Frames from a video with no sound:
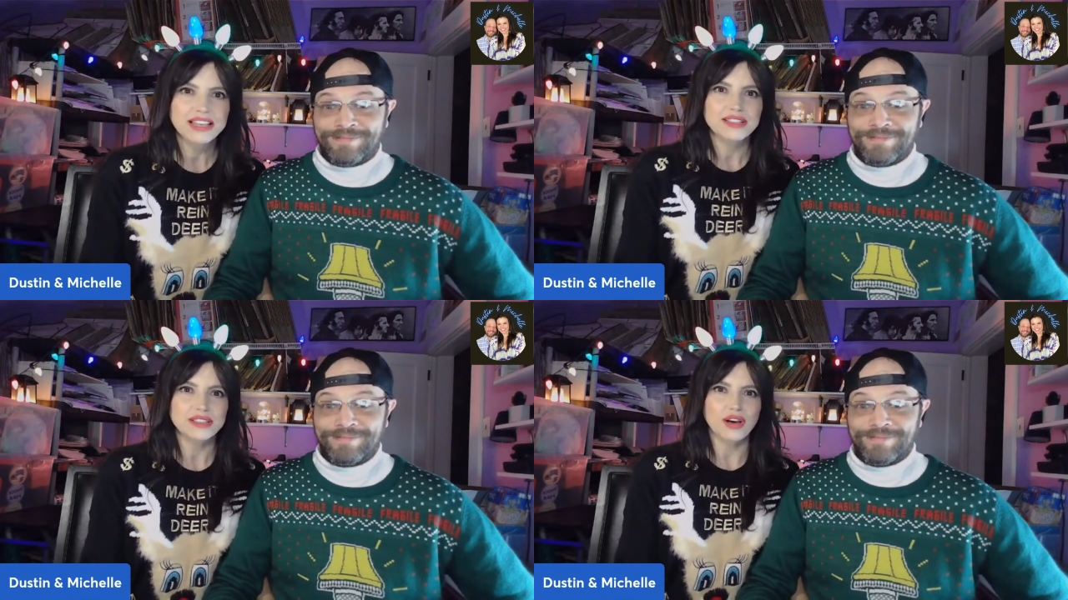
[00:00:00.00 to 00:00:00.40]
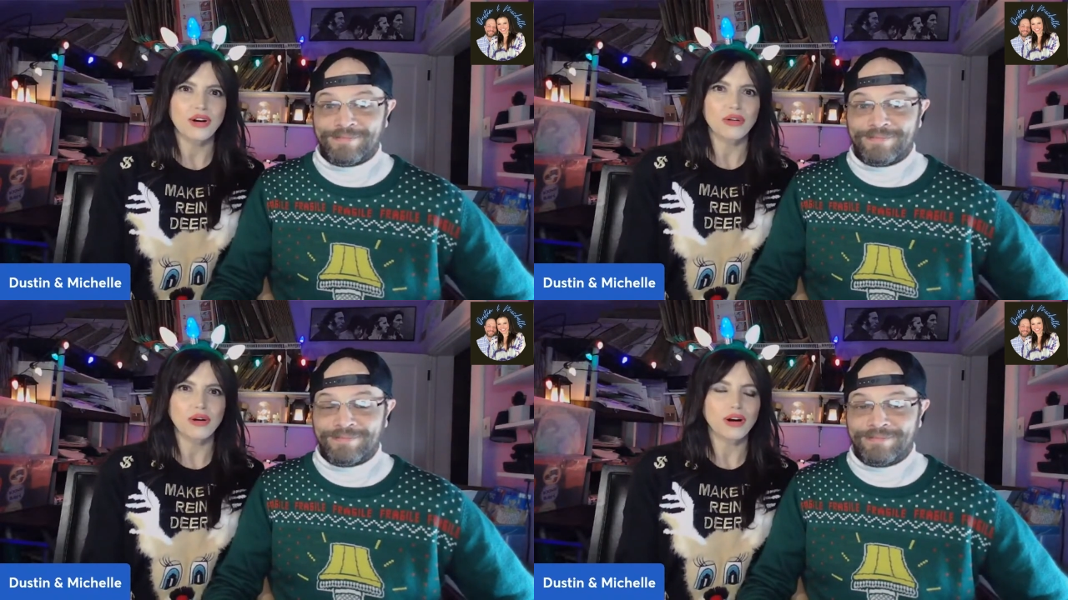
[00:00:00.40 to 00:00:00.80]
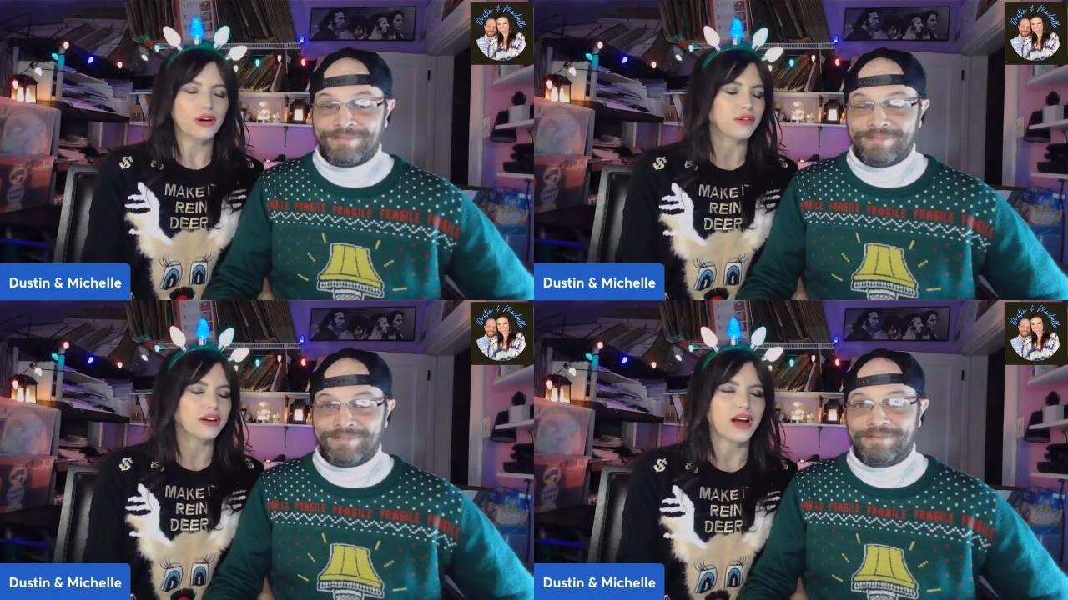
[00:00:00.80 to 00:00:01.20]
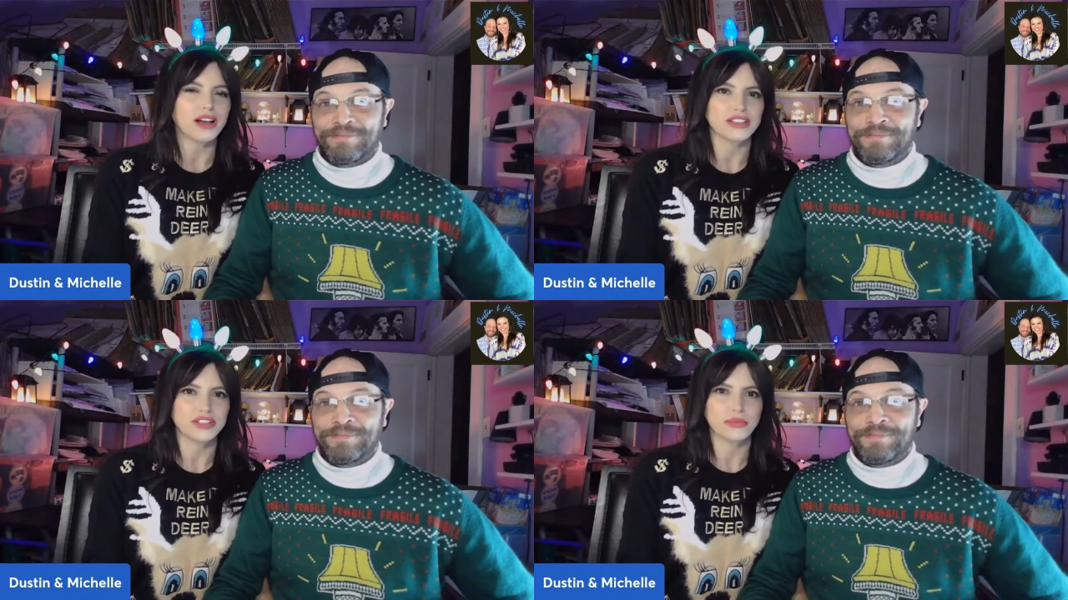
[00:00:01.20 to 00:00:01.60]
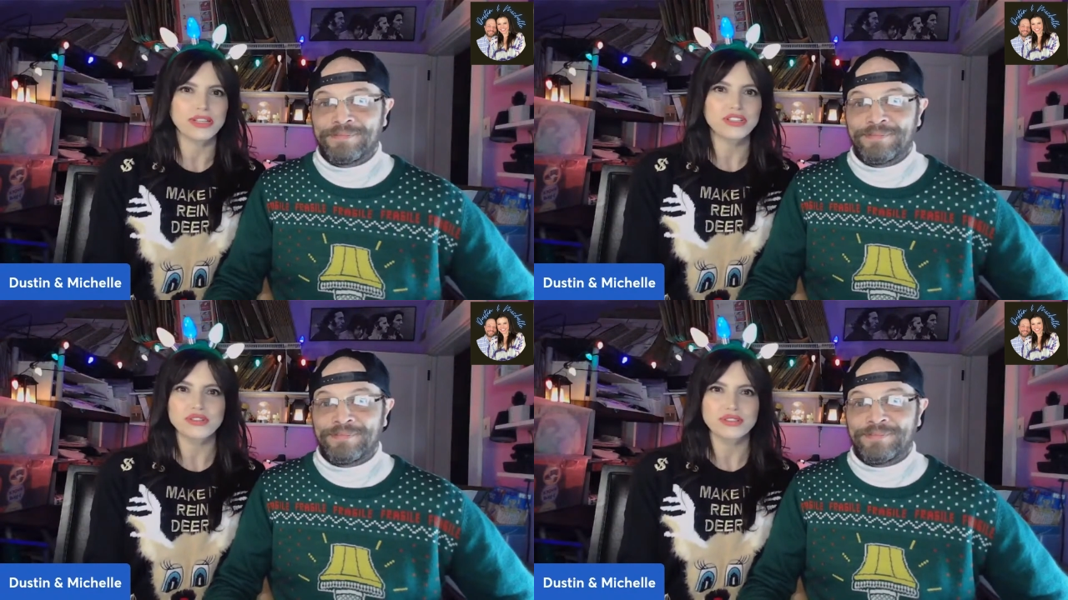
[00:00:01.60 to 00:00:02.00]
Speaker 1: Mm-hmm. So, oh gosh,
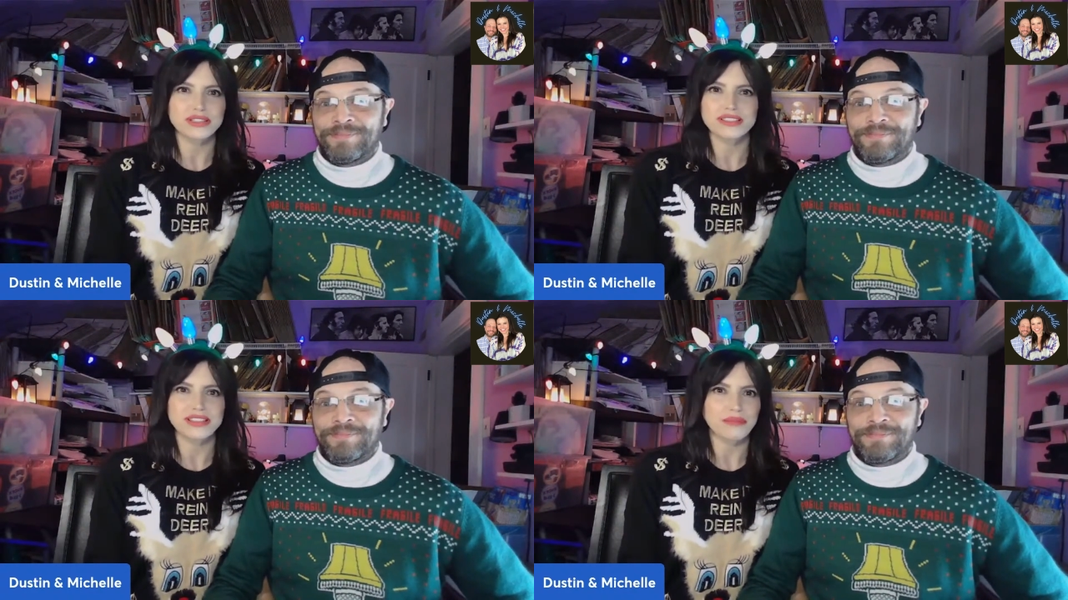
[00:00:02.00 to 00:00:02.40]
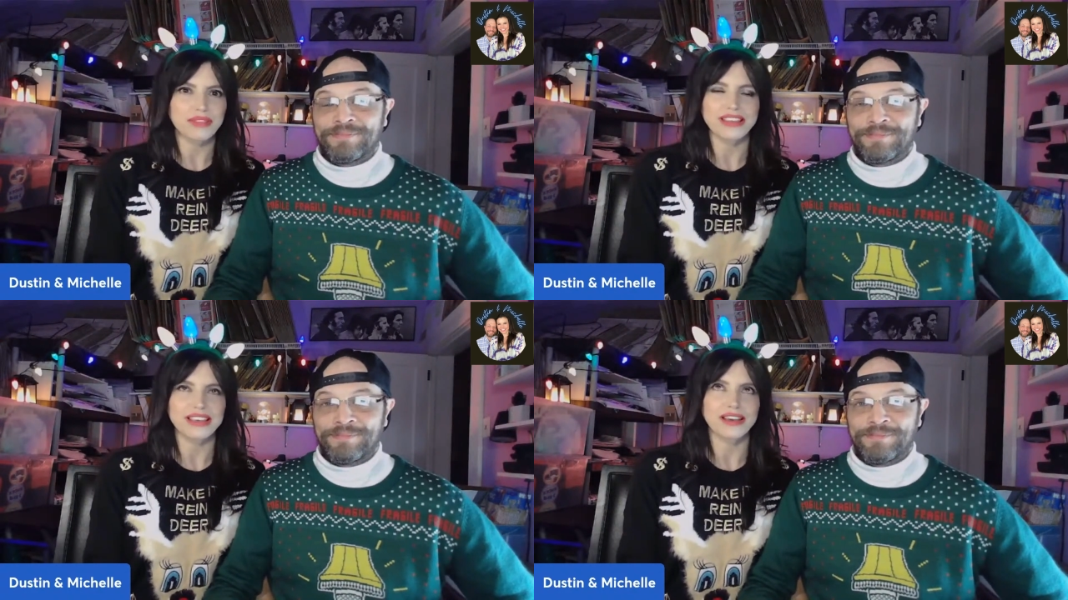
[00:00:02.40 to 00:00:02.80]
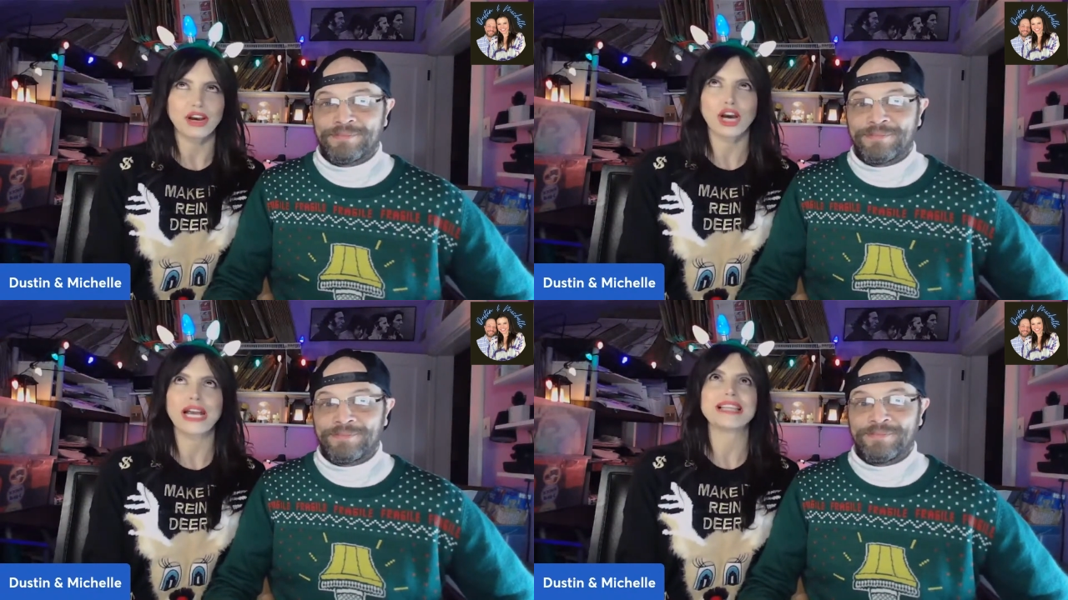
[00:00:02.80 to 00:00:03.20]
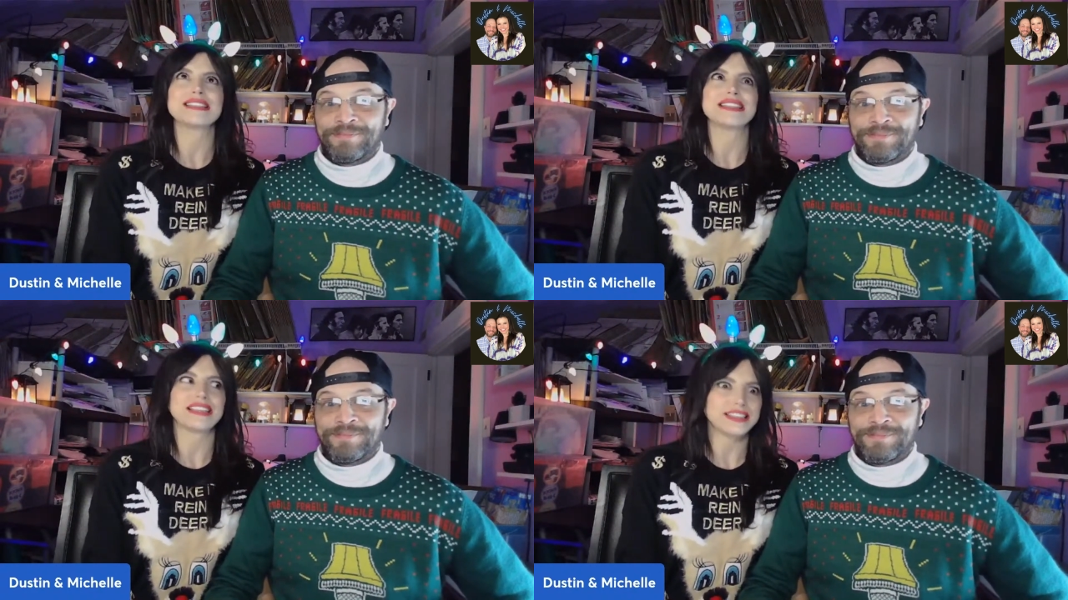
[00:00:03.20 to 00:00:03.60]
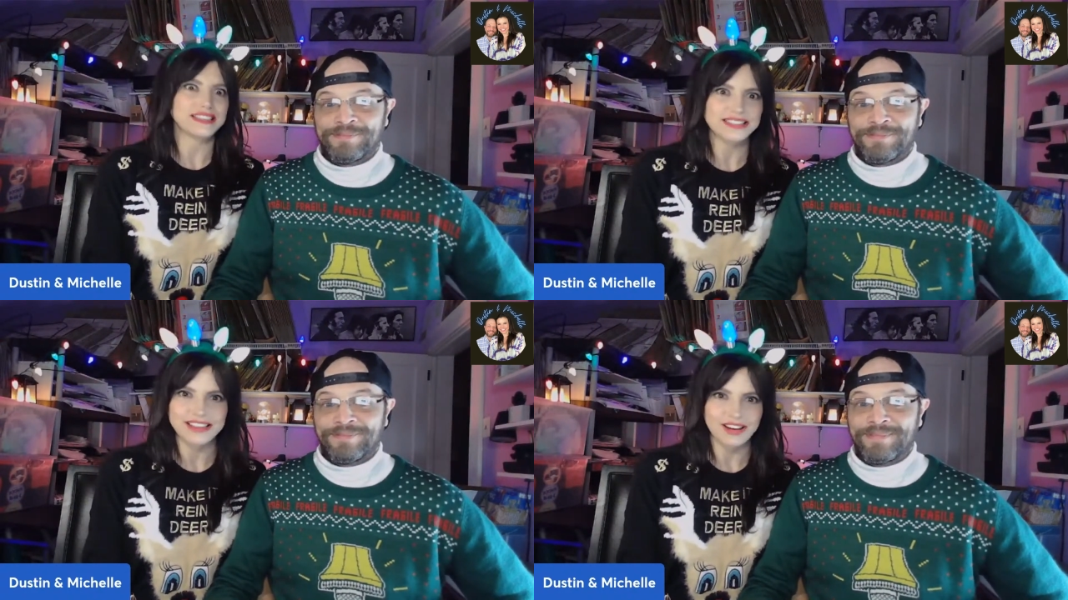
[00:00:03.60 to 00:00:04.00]
wait till you see some of the crazy
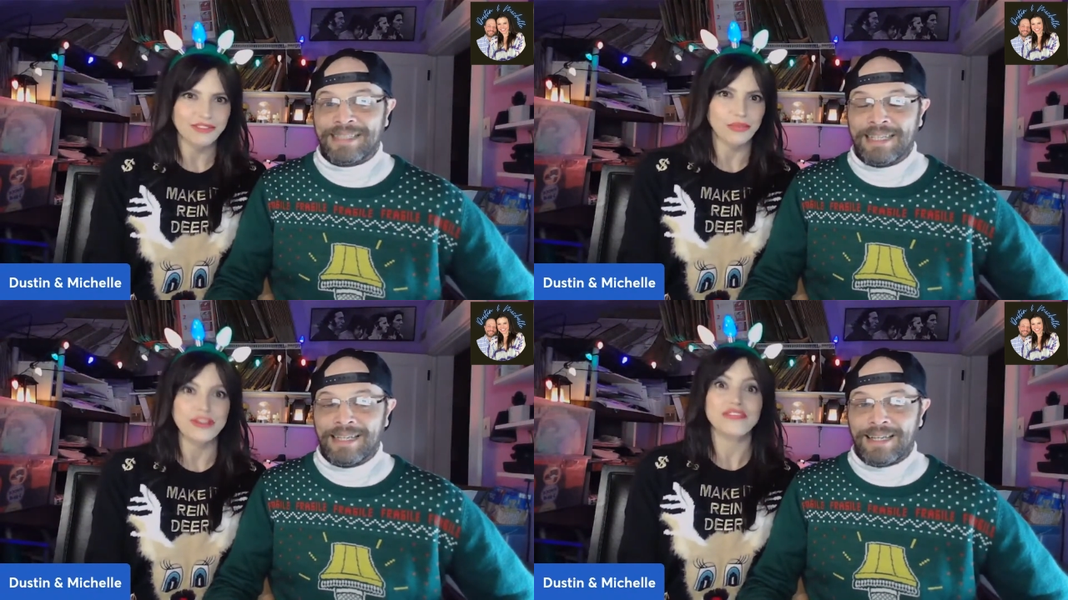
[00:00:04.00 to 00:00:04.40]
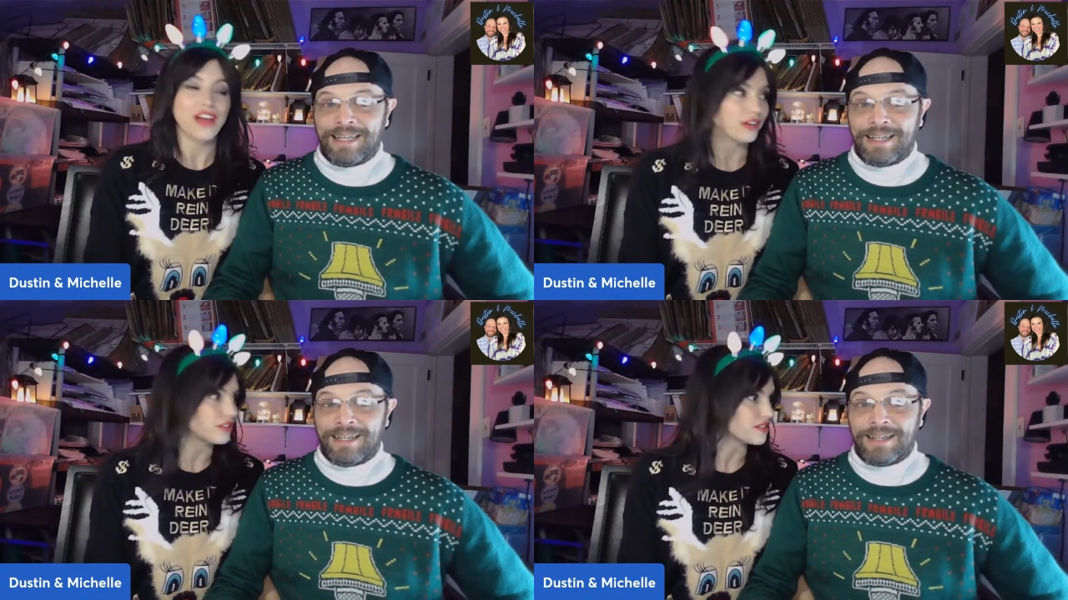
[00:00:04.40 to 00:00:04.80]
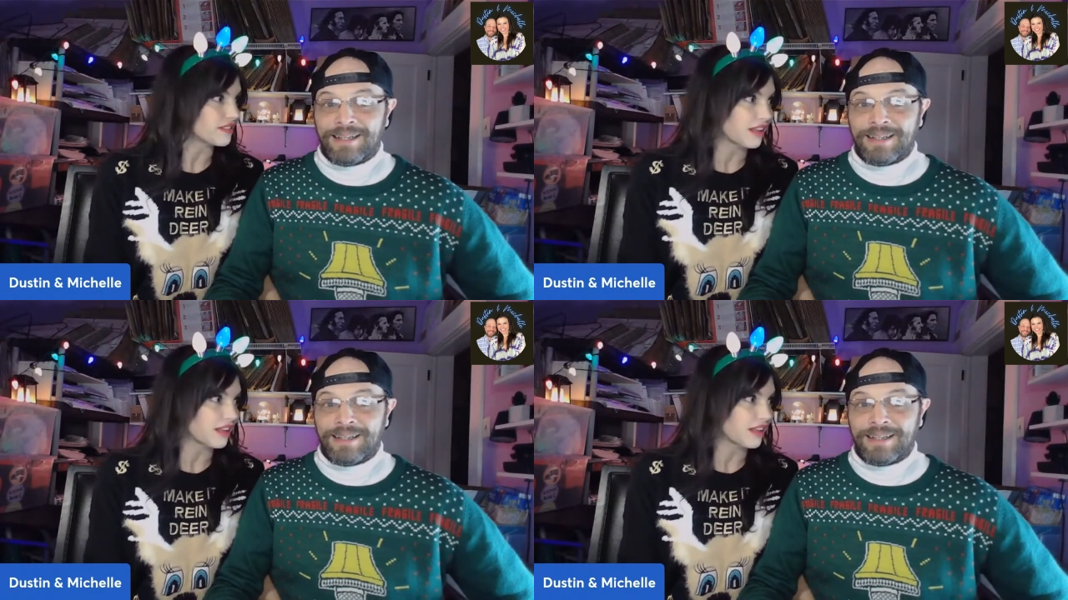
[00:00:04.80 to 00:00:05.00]
stuff we found.